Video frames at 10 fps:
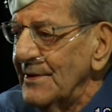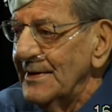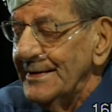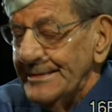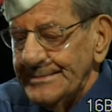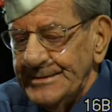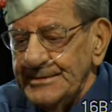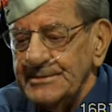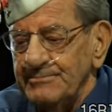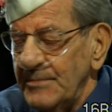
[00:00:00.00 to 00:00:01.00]
He said, I
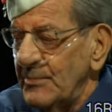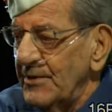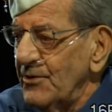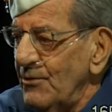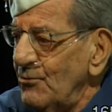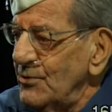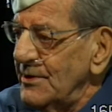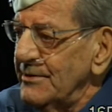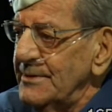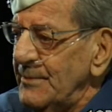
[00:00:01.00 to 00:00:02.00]
thought, holy crap, maybe
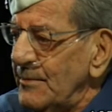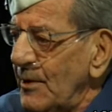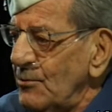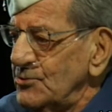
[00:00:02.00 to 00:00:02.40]
I was wrong.